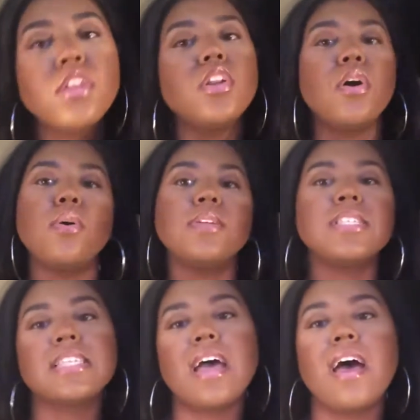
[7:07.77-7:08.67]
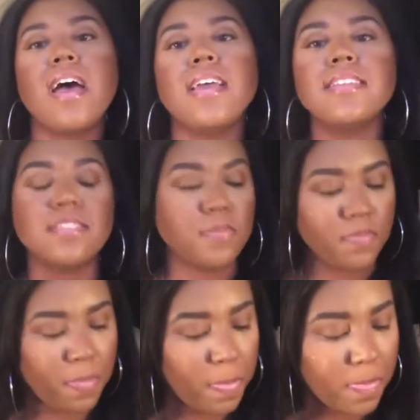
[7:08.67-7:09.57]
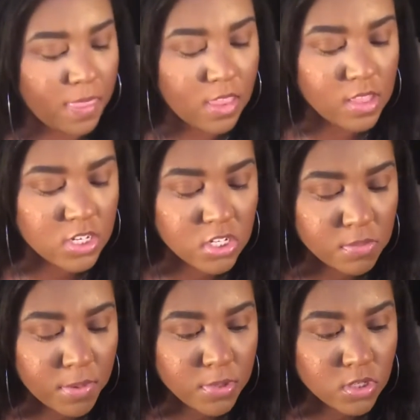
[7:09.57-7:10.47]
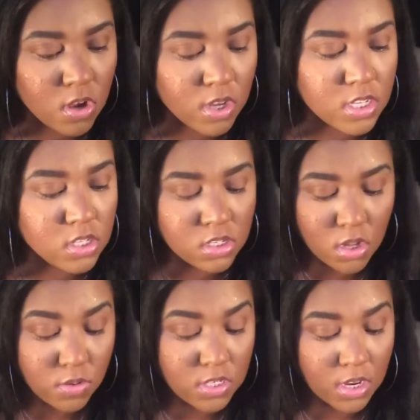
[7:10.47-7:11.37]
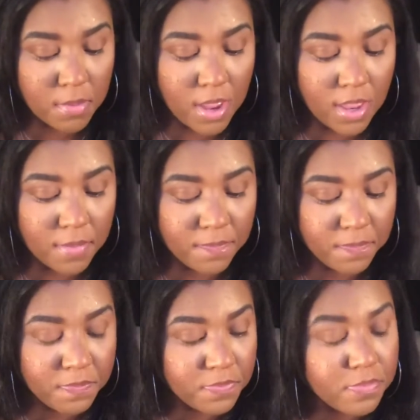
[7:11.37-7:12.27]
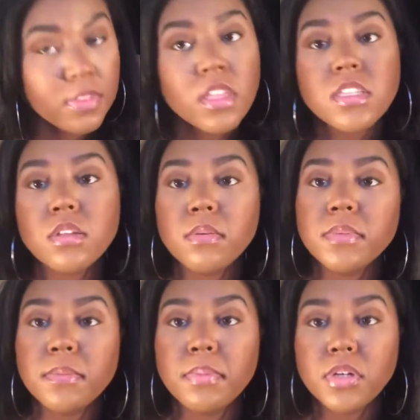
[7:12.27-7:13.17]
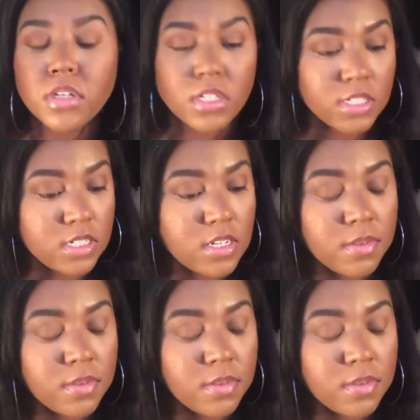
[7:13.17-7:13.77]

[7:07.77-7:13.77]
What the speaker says: no disguise. That Justin Bieber song is so stuck in my head. So I'm gonna put